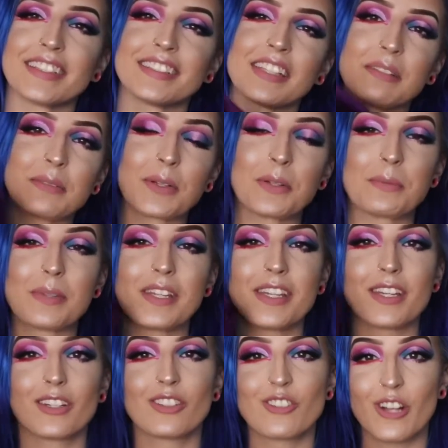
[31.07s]
I'm going to
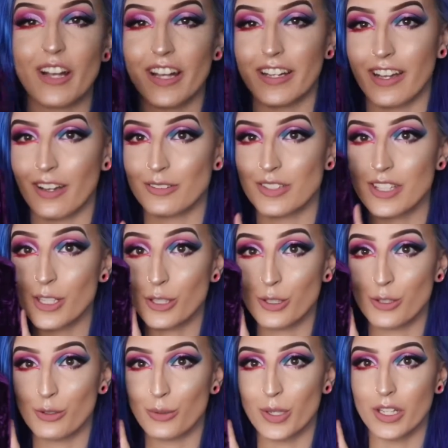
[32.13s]
be trying out the
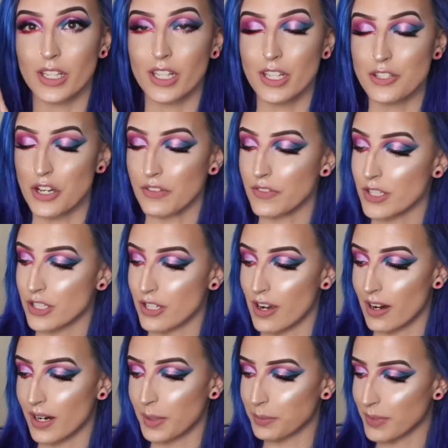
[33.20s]
new Jeffree
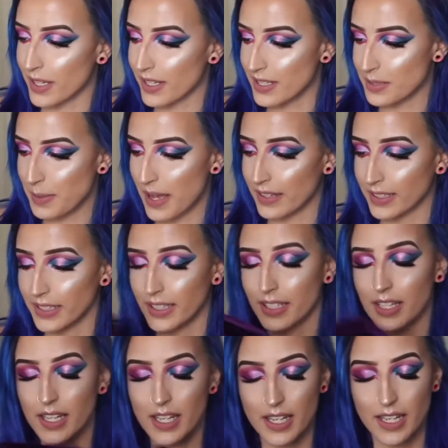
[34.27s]
Star Bloodlust palette,
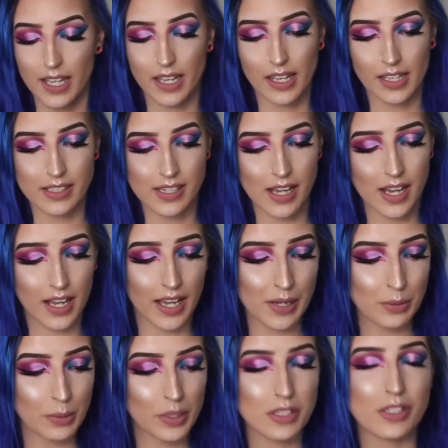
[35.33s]
and I
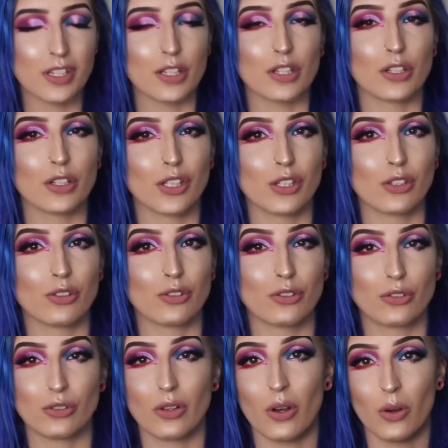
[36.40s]
was
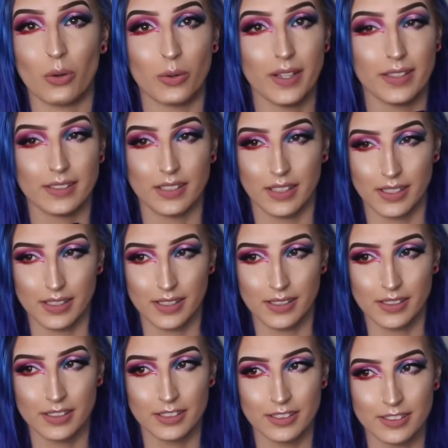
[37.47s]
so excited
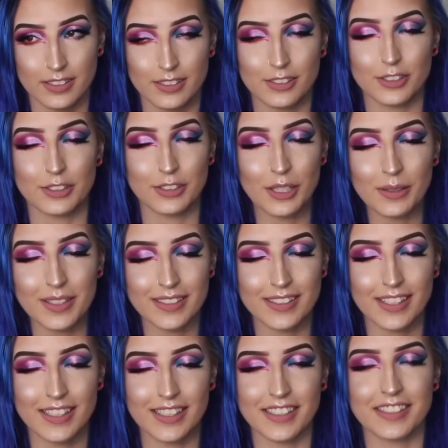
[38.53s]

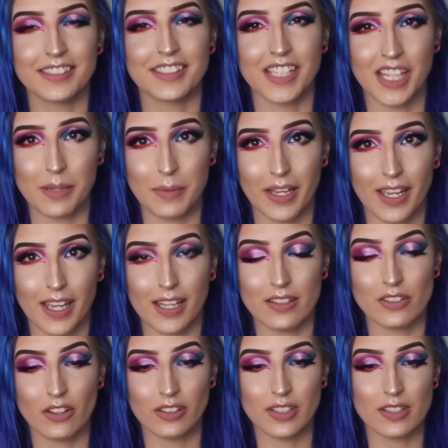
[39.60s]
to get my hands
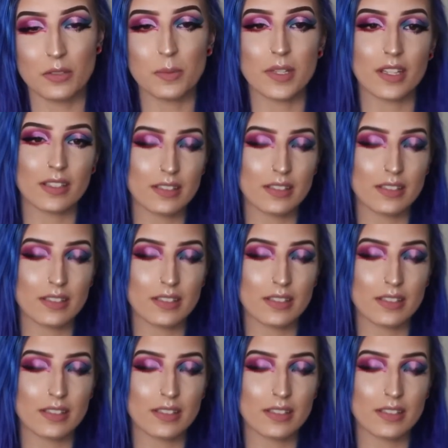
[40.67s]
on this because